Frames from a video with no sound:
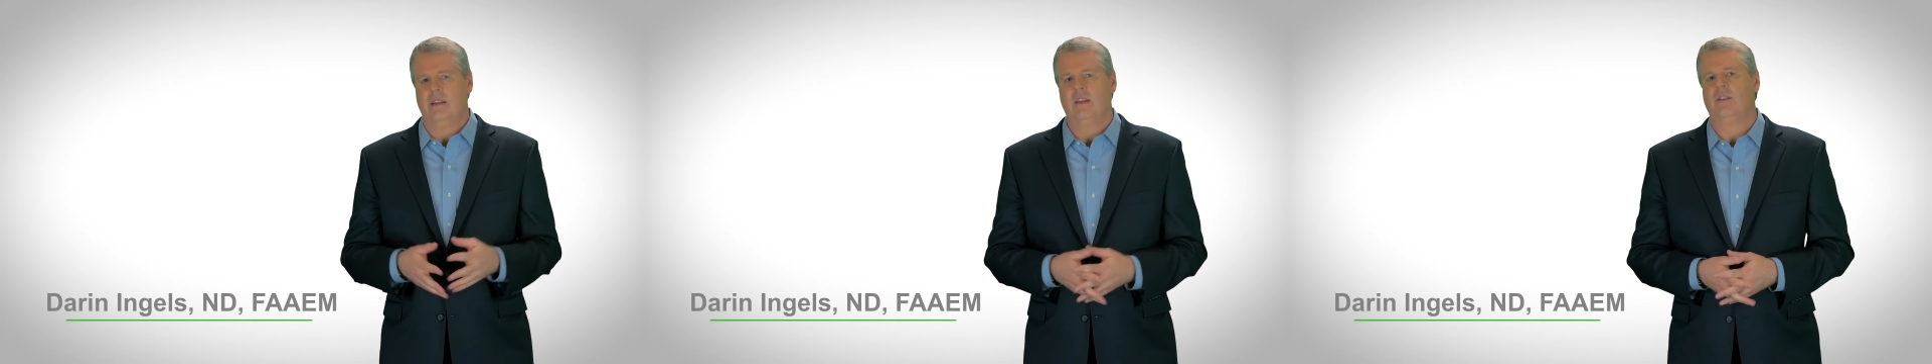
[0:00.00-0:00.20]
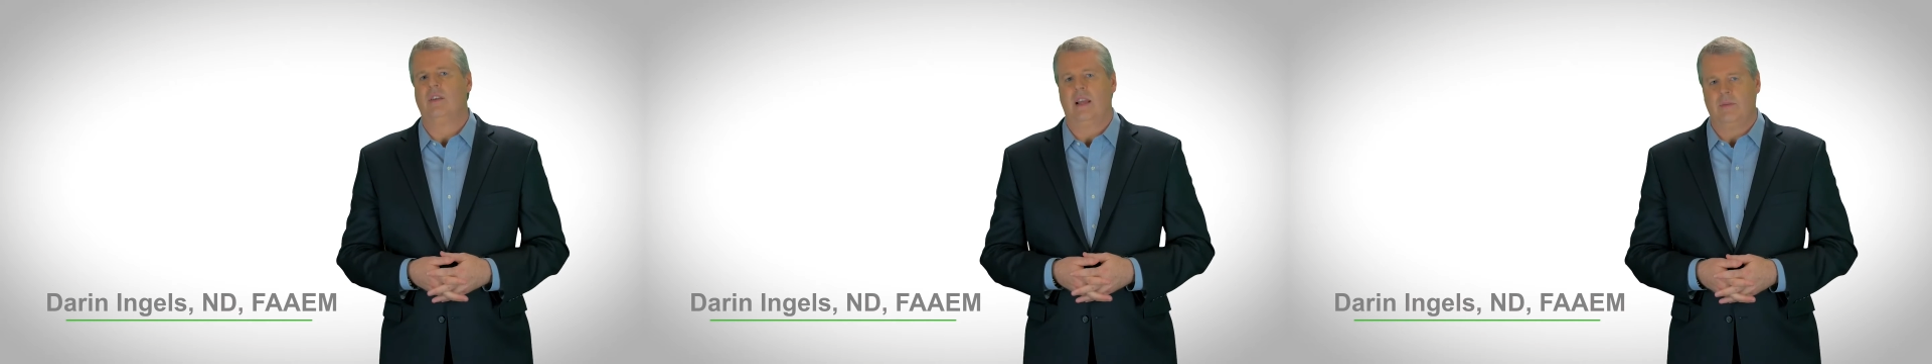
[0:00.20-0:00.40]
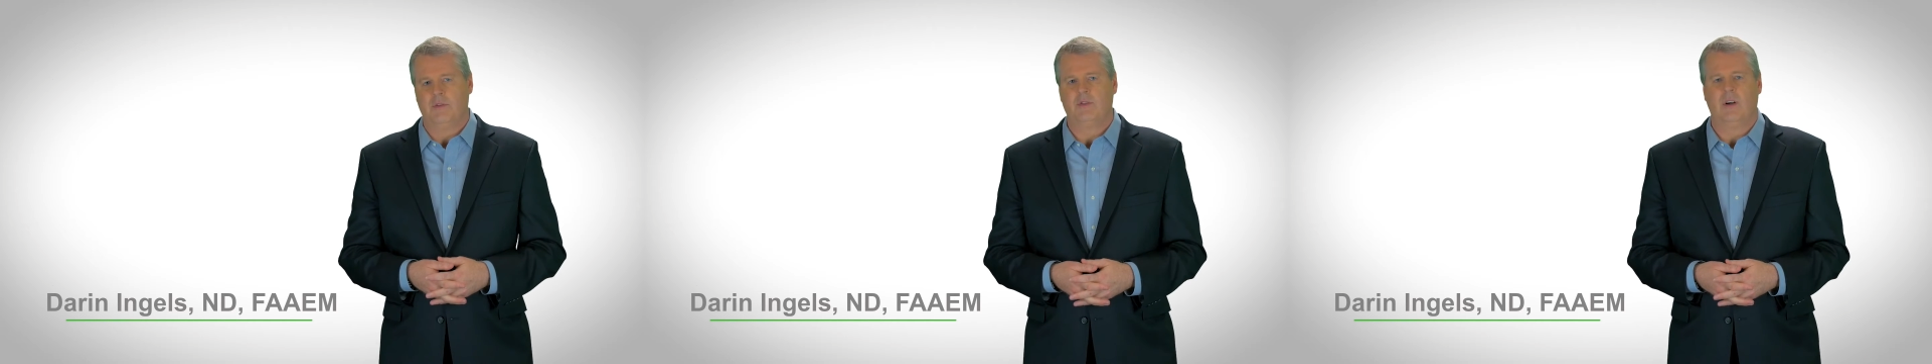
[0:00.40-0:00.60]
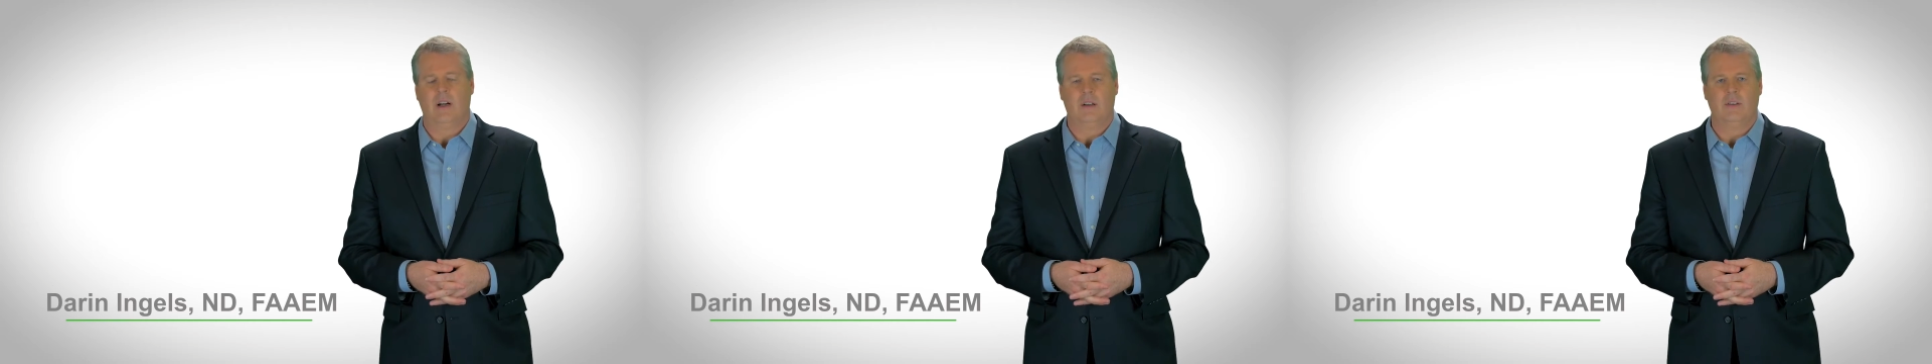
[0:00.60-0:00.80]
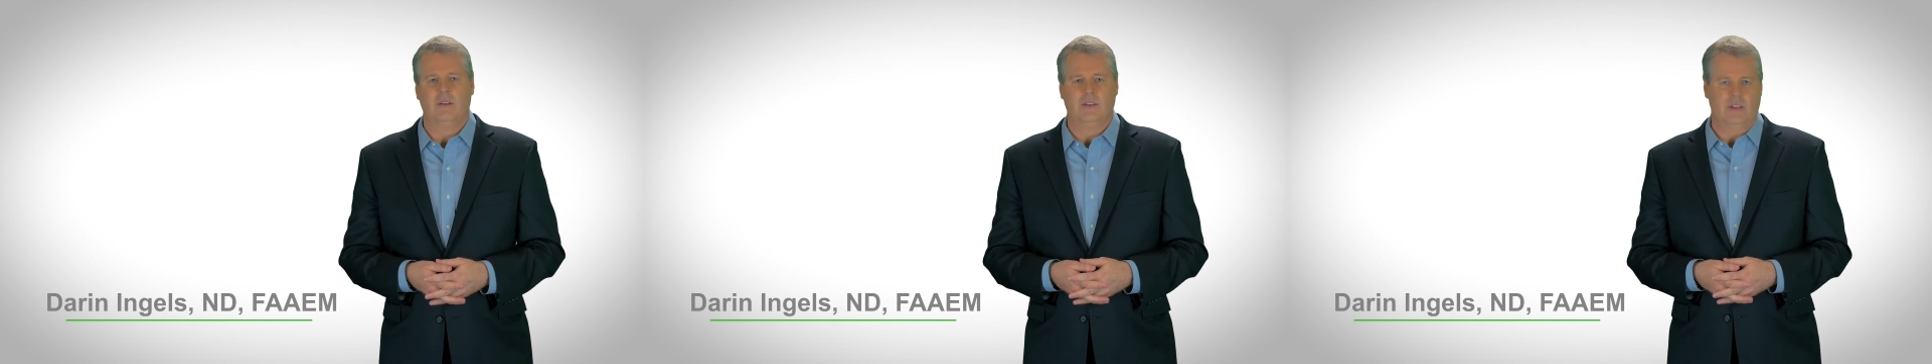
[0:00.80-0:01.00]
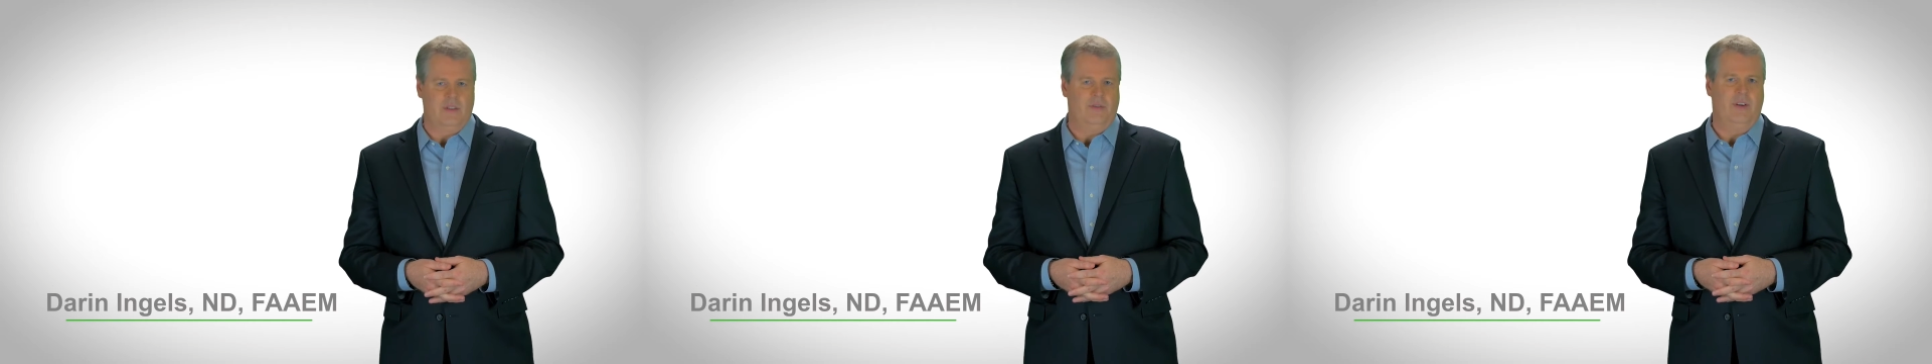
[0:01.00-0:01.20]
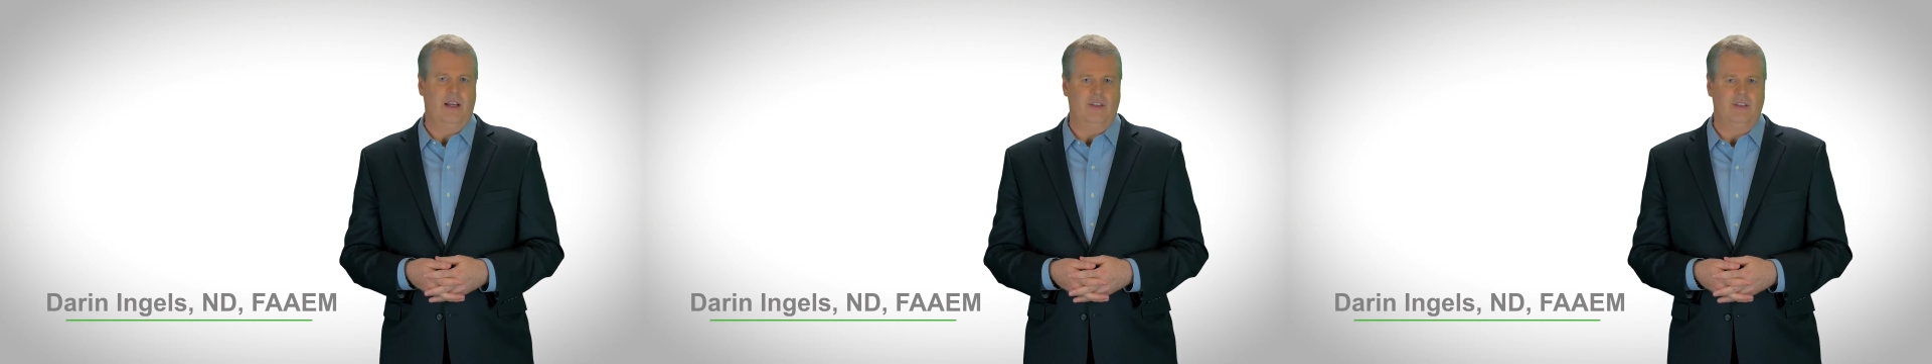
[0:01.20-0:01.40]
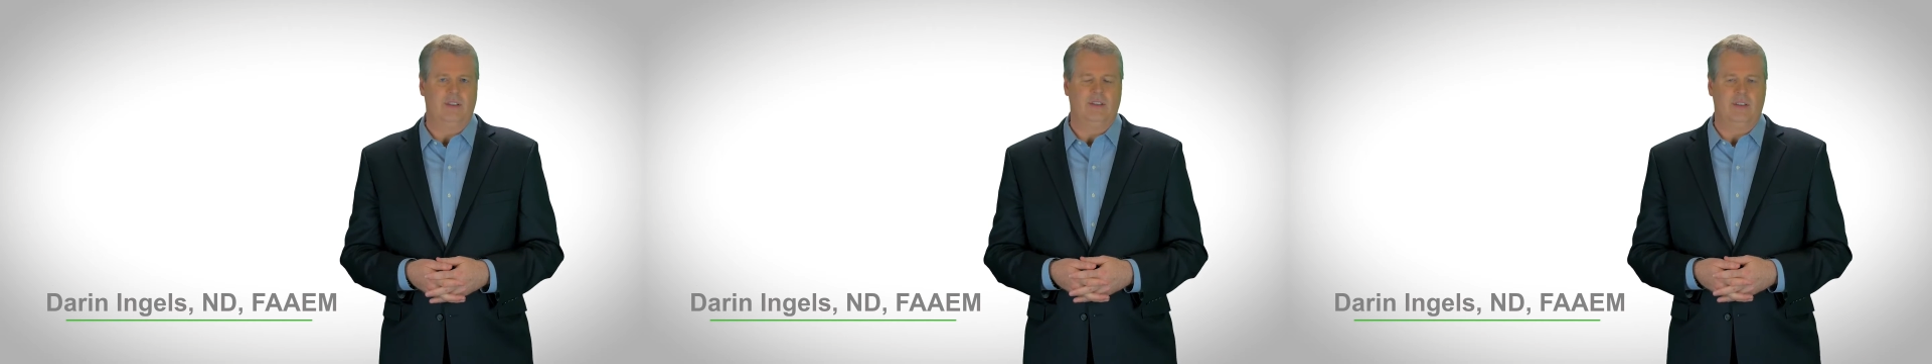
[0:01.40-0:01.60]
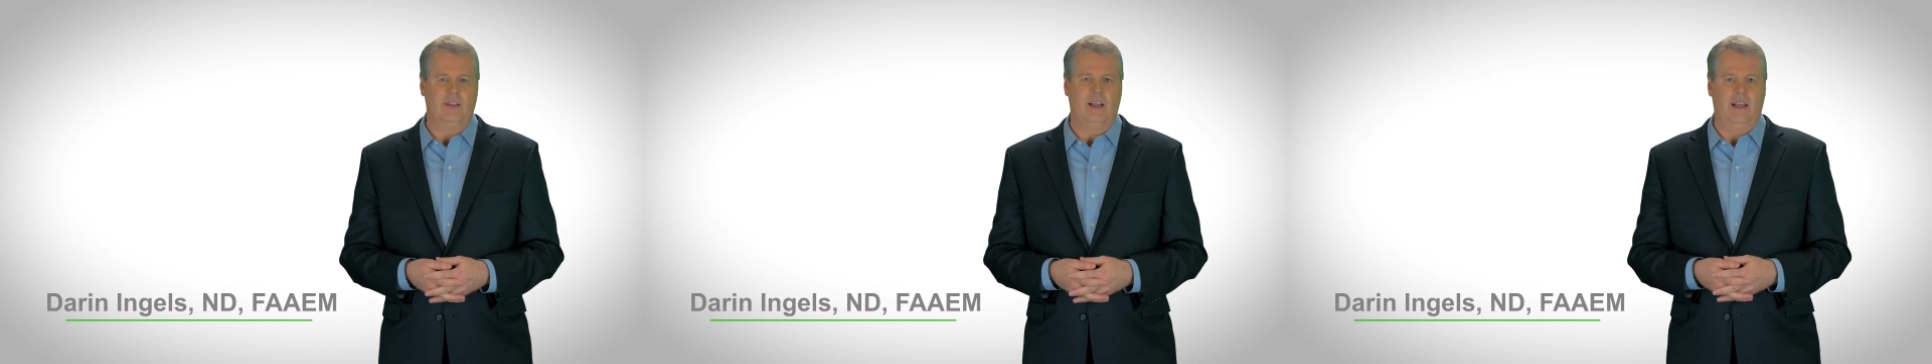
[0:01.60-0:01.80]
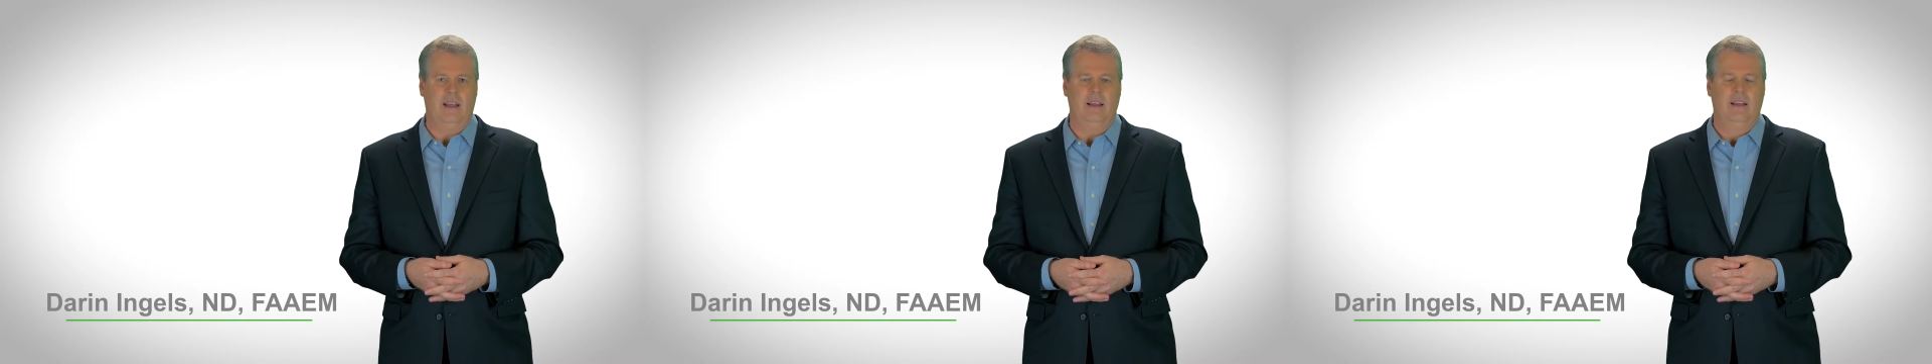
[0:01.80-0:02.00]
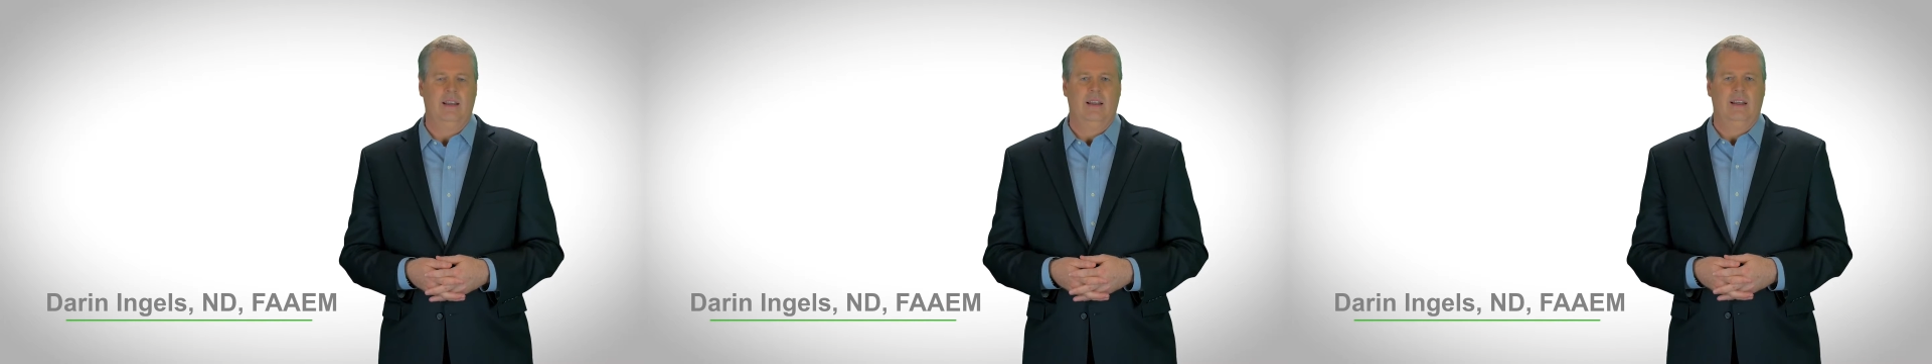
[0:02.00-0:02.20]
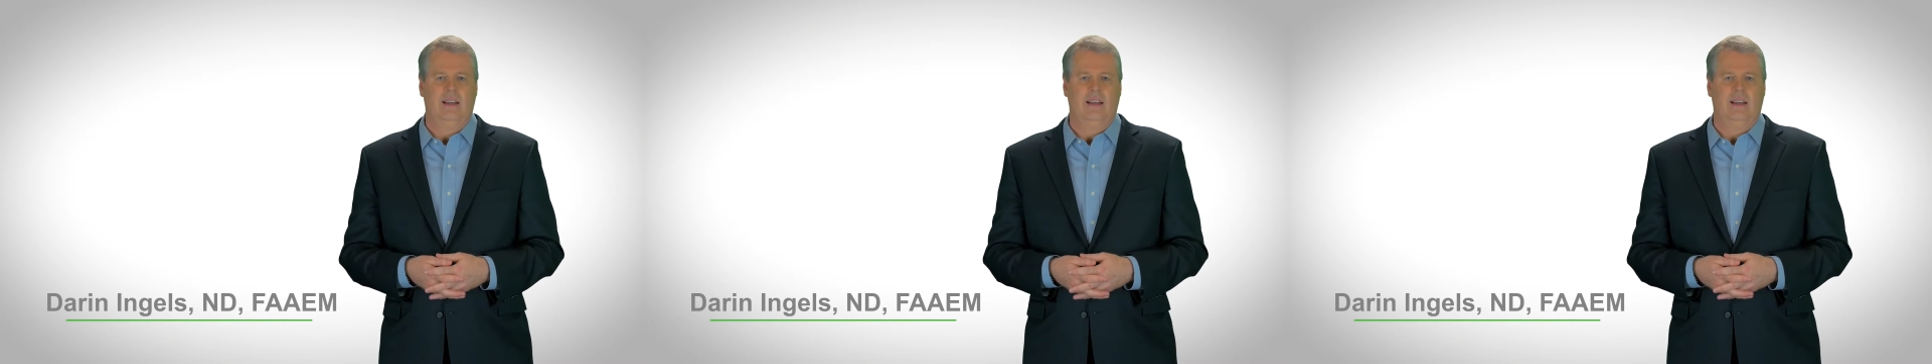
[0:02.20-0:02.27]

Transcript: of the same struggles you're facing today,